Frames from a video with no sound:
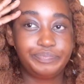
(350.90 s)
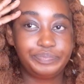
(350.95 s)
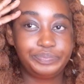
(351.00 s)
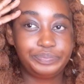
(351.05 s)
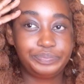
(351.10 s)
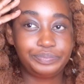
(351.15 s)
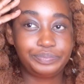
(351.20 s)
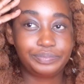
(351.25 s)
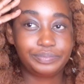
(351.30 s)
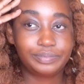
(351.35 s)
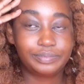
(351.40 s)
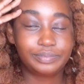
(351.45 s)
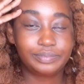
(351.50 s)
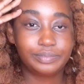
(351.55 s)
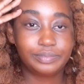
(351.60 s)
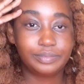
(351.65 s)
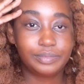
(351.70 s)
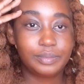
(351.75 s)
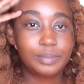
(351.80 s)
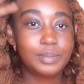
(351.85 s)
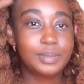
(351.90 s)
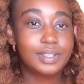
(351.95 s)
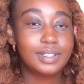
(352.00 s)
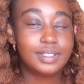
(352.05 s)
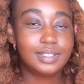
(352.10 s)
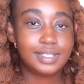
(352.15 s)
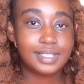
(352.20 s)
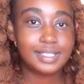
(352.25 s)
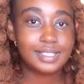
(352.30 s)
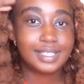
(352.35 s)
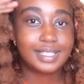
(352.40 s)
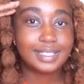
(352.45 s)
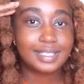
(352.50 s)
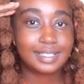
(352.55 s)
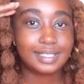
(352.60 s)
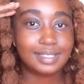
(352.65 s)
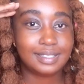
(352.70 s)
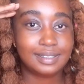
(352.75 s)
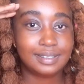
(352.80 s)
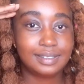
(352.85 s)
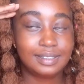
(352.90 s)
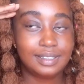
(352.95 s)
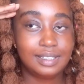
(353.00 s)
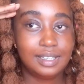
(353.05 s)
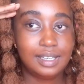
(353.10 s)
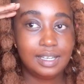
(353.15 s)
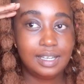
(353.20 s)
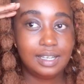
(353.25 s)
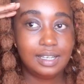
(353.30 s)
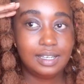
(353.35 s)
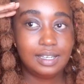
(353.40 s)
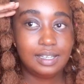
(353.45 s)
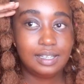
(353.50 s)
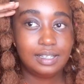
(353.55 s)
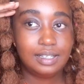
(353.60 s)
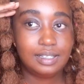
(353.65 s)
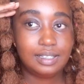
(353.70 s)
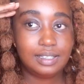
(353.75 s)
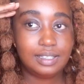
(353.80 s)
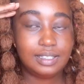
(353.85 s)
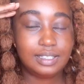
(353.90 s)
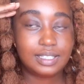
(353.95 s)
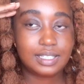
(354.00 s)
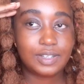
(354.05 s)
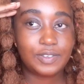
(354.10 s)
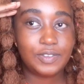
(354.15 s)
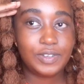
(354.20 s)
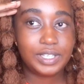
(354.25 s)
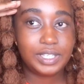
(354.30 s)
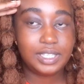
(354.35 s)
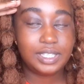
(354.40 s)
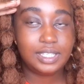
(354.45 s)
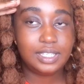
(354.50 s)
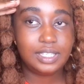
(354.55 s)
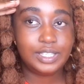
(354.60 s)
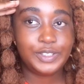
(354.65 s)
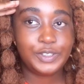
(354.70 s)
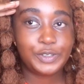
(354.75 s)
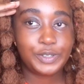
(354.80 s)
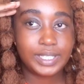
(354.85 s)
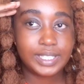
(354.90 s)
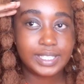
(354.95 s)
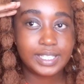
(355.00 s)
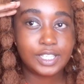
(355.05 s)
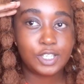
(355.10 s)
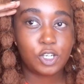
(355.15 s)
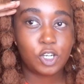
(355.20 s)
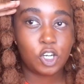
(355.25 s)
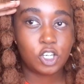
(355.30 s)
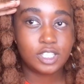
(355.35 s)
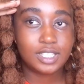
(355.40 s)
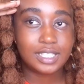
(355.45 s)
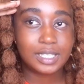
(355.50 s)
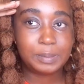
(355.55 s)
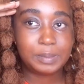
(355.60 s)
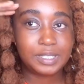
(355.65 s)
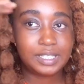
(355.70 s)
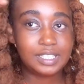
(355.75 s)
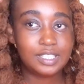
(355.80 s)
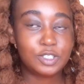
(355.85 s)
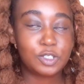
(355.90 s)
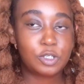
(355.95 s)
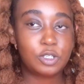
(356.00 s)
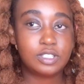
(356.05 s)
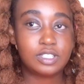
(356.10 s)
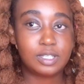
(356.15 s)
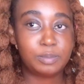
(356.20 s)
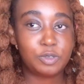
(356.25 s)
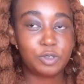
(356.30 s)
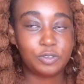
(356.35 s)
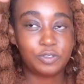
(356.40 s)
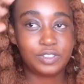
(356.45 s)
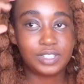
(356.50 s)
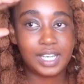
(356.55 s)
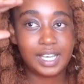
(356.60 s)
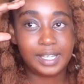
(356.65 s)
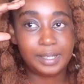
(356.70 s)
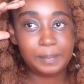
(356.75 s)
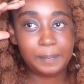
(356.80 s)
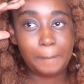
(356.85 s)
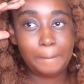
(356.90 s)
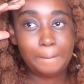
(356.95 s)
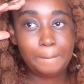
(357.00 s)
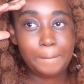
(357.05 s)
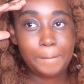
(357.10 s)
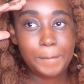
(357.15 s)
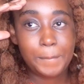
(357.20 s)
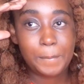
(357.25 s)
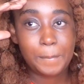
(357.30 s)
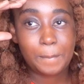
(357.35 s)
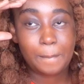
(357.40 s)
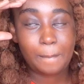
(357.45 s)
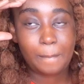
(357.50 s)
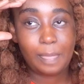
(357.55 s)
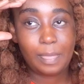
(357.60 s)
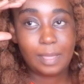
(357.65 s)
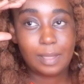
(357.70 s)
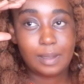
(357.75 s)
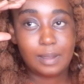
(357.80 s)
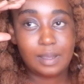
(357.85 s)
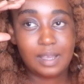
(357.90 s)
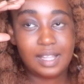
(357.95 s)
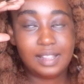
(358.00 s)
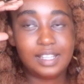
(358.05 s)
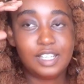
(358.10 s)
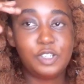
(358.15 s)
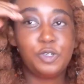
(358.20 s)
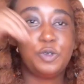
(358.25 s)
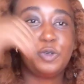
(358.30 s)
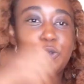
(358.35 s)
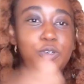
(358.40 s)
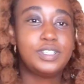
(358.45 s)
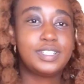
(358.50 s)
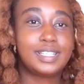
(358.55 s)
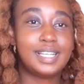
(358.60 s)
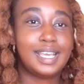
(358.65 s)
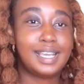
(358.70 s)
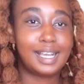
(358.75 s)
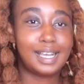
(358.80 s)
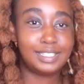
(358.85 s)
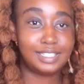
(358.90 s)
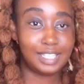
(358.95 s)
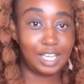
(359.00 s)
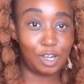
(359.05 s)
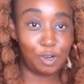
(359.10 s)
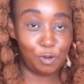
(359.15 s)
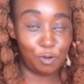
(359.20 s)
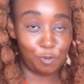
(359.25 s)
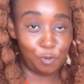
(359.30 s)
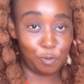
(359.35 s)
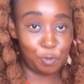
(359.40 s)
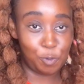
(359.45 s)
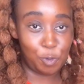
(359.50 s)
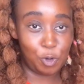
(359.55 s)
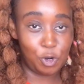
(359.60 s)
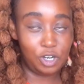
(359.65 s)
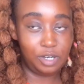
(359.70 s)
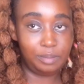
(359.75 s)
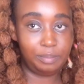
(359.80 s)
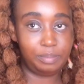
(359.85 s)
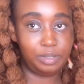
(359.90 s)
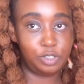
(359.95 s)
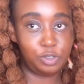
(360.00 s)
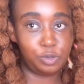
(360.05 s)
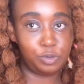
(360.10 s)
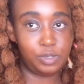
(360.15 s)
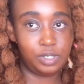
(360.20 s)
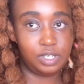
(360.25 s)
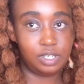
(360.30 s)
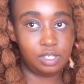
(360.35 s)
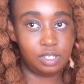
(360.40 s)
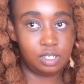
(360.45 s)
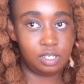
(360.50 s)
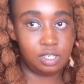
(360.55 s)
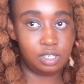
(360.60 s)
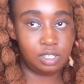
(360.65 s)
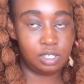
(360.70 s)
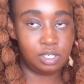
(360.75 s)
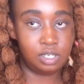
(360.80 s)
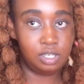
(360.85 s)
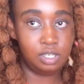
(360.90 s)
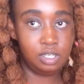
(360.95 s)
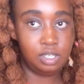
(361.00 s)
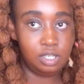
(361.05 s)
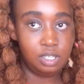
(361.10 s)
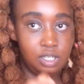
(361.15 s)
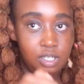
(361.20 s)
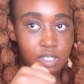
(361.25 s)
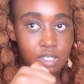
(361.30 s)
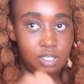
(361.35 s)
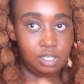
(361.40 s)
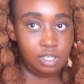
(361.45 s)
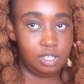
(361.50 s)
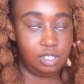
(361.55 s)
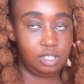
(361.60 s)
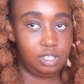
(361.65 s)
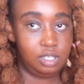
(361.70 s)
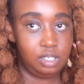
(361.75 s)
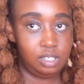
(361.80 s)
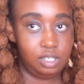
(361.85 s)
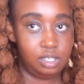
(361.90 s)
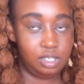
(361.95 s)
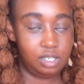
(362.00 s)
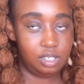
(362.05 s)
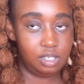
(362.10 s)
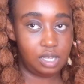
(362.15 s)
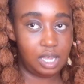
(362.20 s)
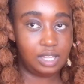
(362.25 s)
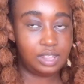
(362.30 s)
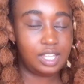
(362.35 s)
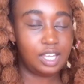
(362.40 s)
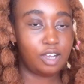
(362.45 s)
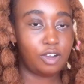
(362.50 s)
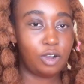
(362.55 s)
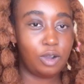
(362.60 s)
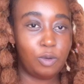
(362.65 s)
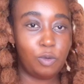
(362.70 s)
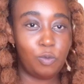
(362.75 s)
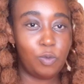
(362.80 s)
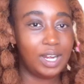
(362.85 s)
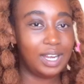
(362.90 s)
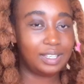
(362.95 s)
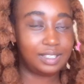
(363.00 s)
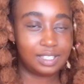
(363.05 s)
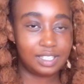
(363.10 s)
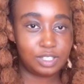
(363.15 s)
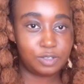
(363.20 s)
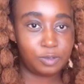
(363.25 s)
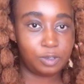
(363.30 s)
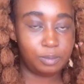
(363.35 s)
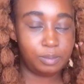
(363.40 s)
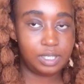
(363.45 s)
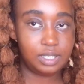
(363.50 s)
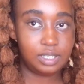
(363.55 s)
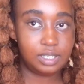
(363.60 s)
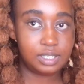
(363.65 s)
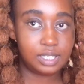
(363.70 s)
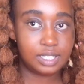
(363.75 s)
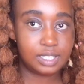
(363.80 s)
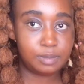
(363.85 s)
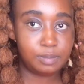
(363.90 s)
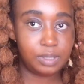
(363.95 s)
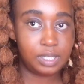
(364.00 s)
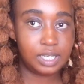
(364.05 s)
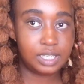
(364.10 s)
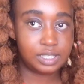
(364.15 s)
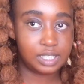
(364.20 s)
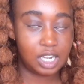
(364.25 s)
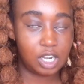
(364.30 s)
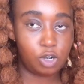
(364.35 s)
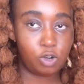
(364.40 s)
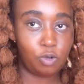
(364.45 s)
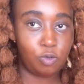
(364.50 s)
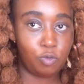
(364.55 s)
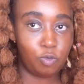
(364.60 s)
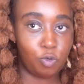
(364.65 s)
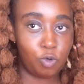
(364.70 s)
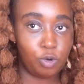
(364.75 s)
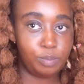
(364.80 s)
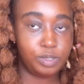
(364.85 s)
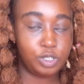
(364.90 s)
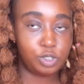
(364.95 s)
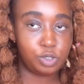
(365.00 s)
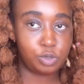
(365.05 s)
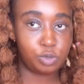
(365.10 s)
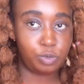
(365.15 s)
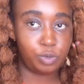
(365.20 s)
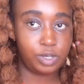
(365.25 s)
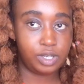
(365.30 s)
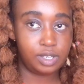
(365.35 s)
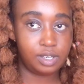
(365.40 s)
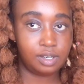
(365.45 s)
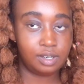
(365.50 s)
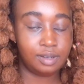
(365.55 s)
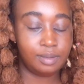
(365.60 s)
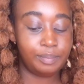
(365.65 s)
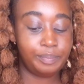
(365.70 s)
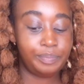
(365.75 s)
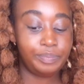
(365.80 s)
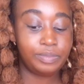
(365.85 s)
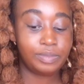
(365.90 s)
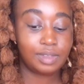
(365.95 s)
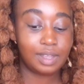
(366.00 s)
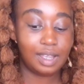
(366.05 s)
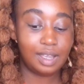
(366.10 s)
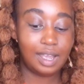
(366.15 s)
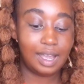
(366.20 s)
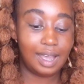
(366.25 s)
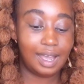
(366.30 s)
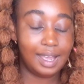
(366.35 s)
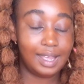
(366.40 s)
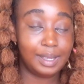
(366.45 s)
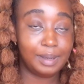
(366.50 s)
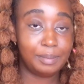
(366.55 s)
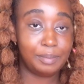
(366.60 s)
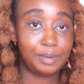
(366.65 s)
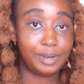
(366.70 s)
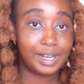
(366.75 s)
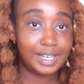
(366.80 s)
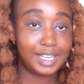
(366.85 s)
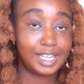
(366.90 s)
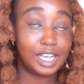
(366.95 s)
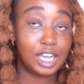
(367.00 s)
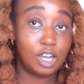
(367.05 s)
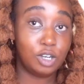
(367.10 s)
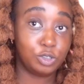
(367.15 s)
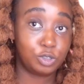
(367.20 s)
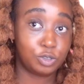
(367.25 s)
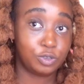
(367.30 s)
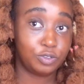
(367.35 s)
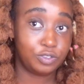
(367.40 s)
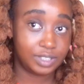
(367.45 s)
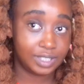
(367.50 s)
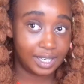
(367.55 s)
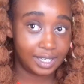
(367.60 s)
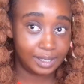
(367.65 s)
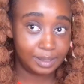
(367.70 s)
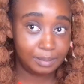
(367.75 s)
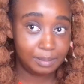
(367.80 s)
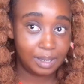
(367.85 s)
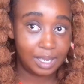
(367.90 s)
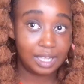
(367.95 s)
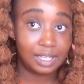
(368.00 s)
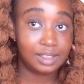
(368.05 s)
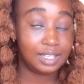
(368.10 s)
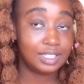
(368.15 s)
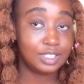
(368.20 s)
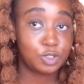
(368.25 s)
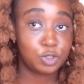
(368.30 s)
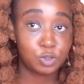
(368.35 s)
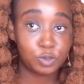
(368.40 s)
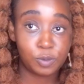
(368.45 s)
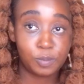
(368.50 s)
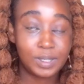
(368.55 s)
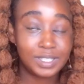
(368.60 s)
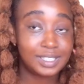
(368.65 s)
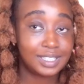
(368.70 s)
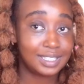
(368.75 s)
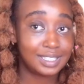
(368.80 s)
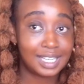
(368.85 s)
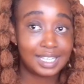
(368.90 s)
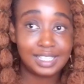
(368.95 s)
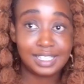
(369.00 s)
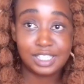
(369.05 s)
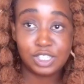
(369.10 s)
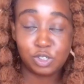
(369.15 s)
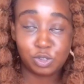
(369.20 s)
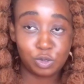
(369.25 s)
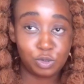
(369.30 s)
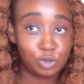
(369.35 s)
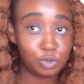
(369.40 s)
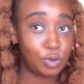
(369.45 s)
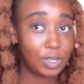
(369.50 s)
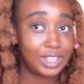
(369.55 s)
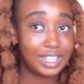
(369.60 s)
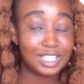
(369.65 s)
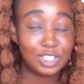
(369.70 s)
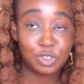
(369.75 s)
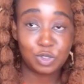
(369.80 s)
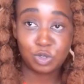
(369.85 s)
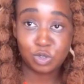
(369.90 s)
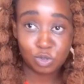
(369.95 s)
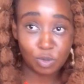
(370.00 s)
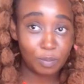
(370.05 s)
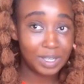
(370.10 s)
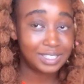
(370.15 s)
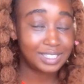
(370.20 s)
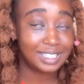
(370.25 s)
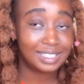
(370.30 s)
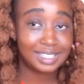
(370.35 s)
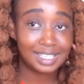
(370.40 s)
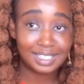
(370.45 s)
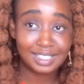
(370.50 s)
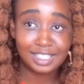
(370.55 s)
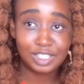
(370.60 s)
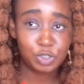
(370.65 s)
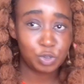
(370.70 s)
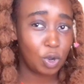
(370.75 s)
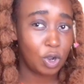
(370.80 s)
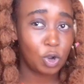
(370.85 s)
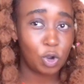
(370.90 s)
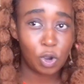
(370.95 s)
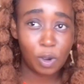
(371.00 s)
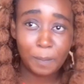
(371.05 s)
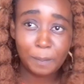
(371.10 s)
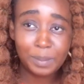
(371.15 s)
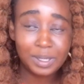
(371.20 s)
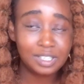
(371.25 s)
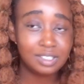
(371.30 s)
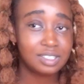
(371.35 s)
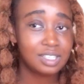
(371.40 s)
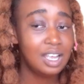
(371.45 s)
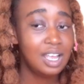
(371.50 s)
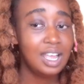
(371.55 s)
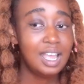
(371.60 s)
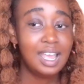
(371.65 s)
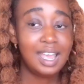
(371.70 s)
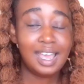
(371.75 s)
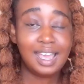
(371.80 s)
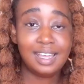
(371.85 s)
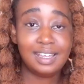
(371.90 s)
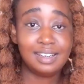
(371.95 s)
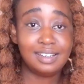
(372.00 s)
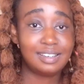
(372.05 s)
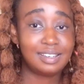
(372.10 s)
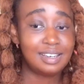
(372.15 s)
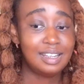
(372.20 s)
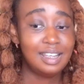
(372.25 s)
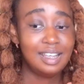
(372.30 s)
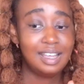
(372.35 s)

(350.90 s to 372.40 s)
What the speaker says: It's interesting. It's a very interesting concept, this concept of time. And then, you know, it's like a tug of war between, I think, well, at least for me, it has been a tug of war between, I am running out of time and there's so much that I need to do and there's so much that I need to accomplish and